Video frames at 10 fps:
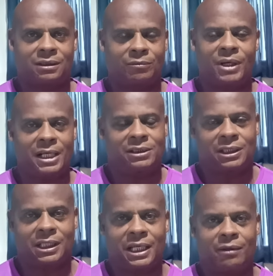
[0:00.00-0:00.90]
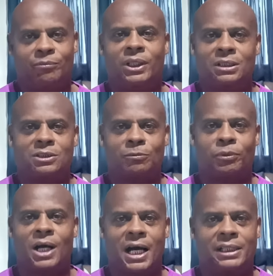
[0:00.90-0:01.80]
Imagine that, being
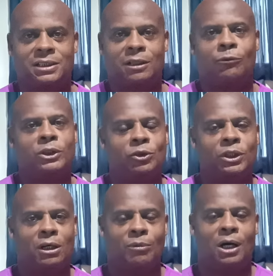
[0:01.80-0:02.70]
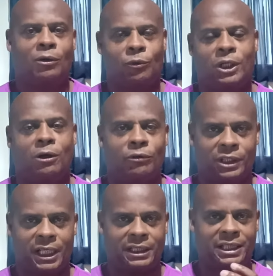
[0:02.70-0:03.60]
surprised that when you come all the way
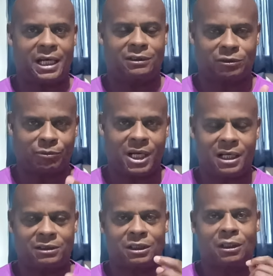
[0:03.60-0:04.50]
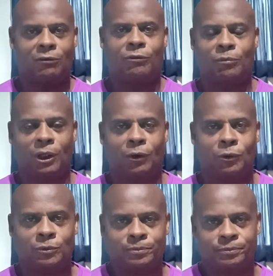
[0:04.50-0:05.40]
over here 8,000 miles from
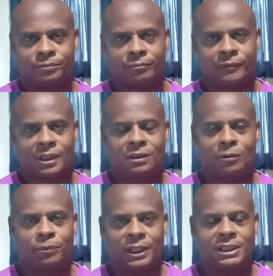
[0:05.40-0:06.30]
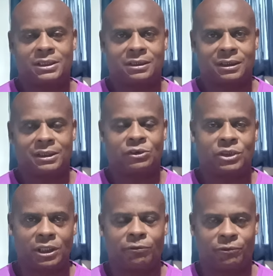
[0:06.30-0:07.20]
home, the place
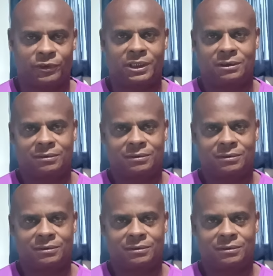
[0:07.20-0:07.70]
is different.